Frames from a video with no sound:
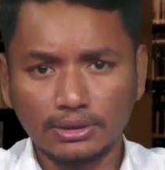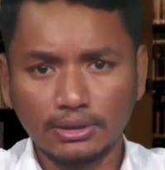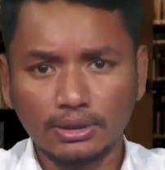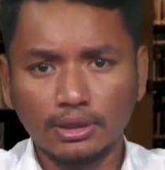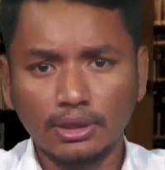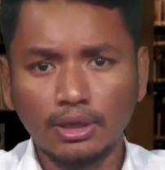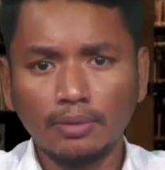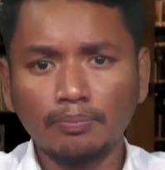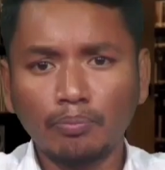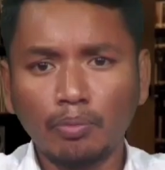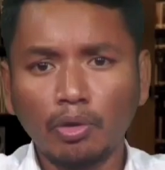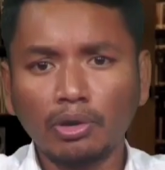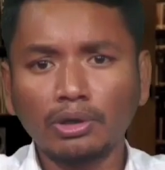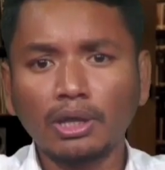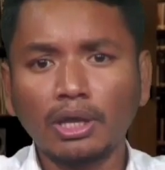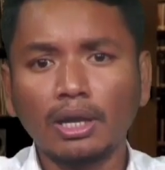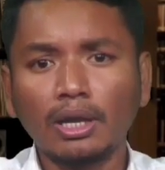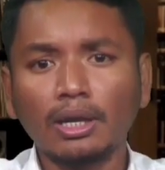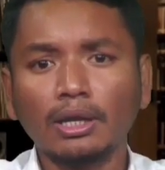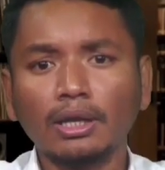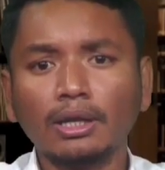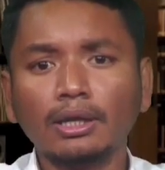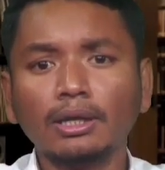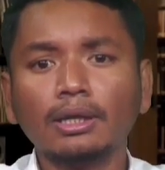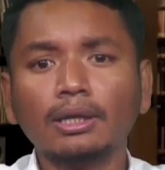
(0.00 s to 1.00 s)

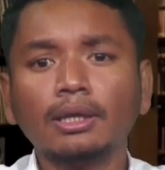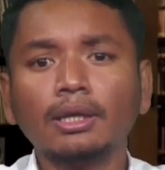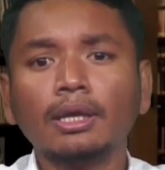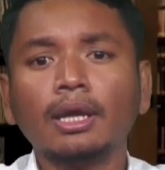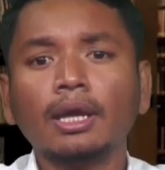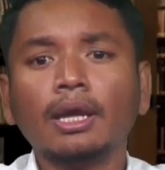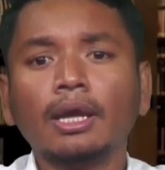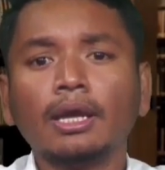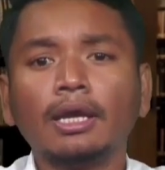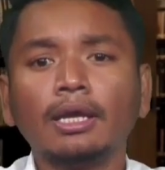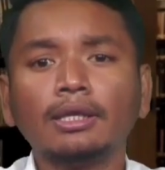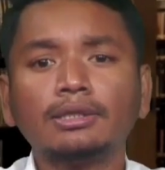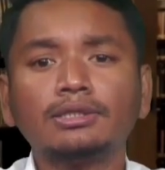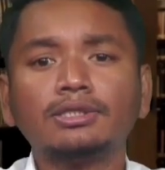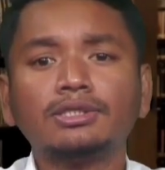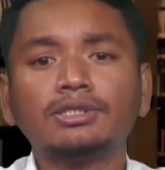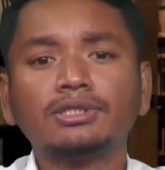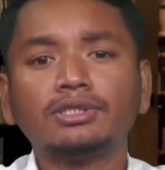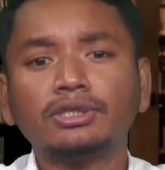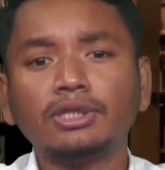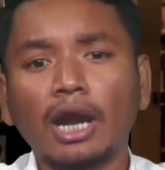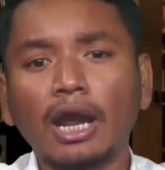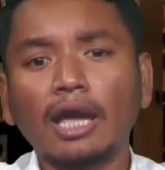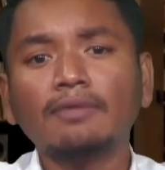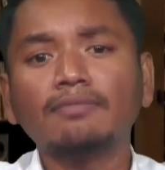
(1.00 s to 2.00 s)
Importantly, It
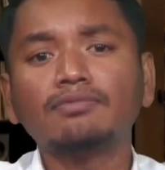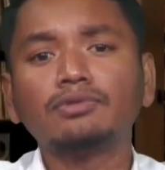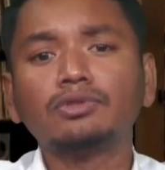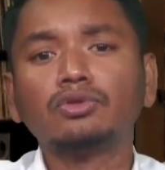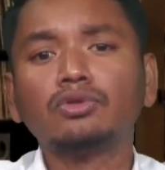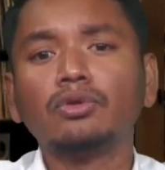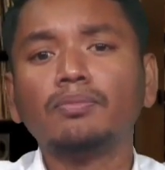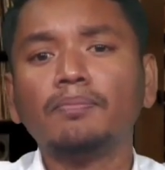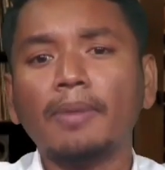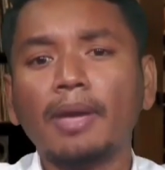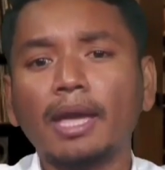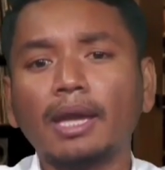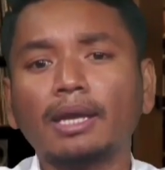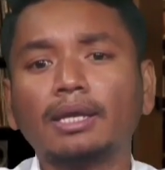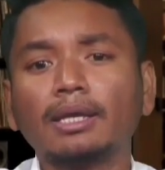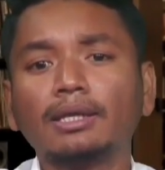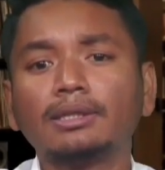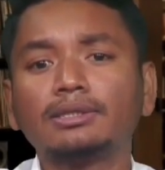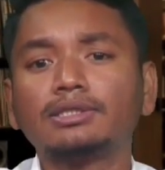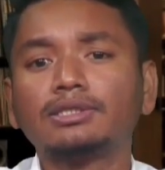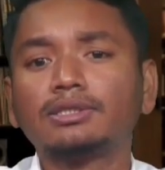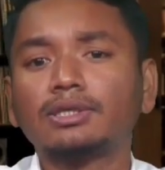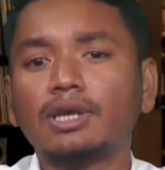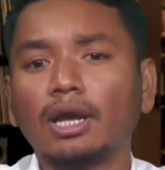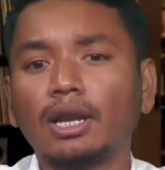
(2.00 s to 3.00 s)
strives to make
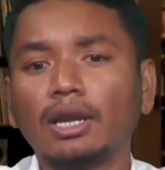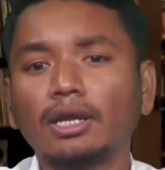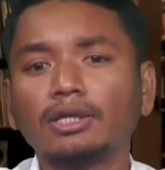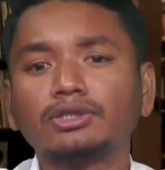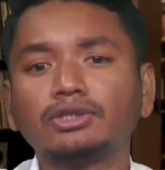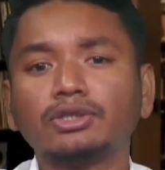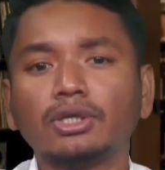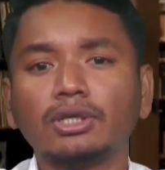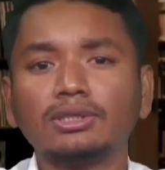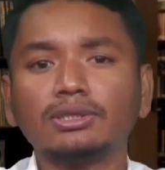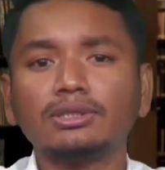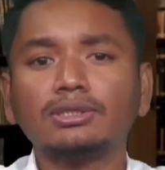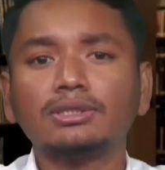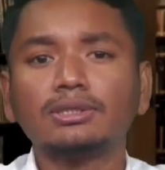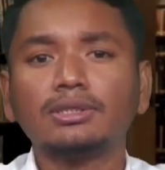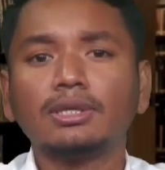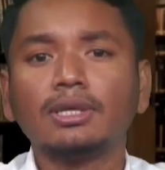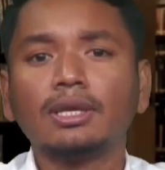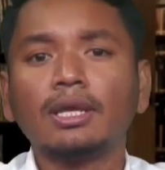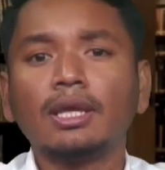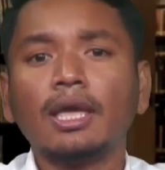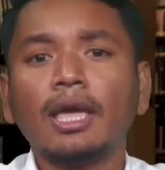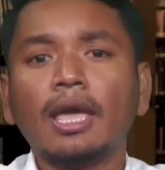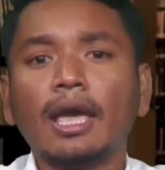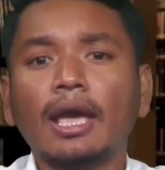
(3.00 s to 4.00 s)
its collections
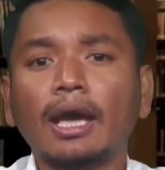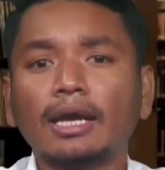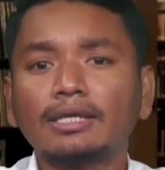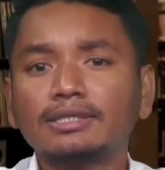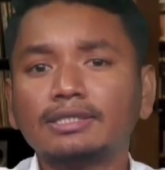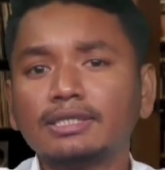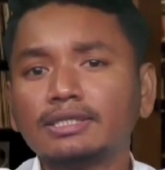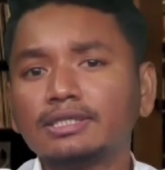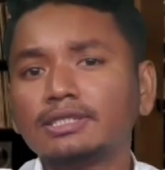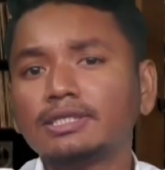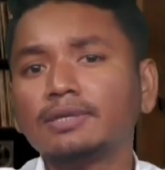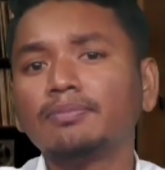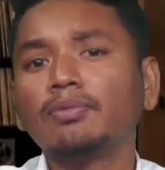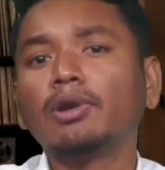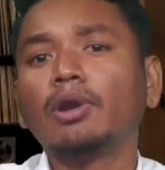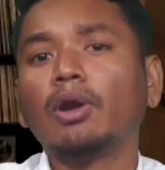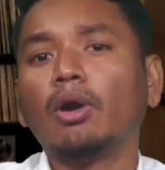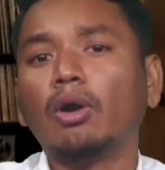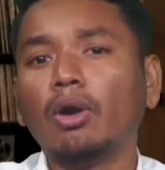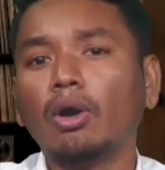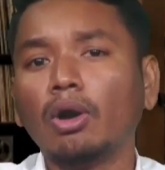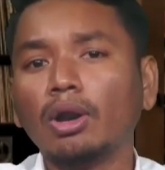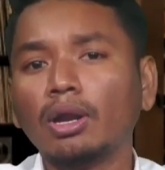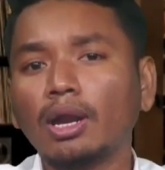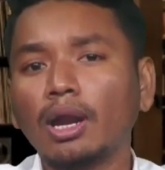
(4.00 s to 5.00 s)
accessible
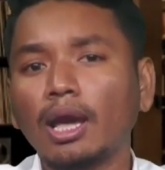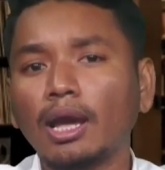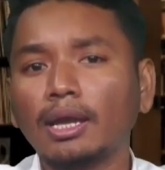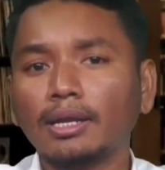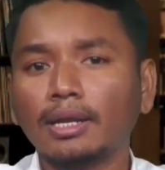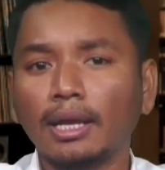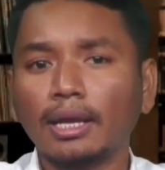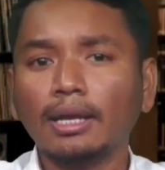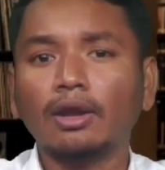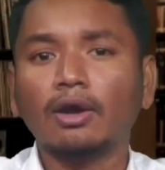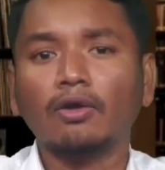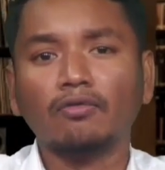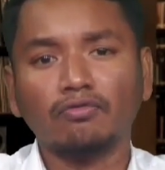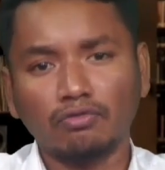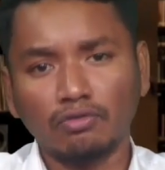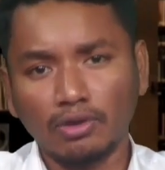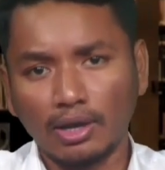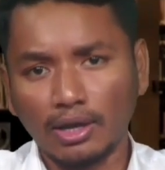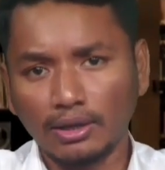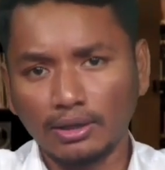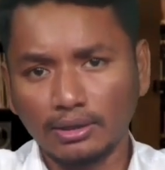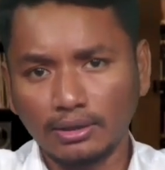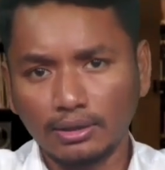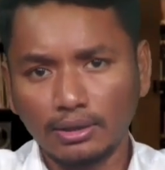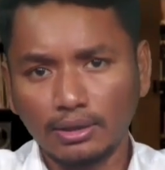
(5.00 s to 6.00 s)
online and
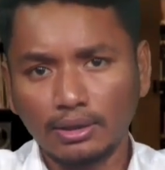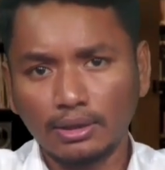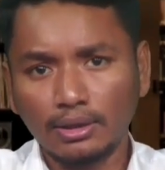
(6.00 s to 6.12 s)
offline.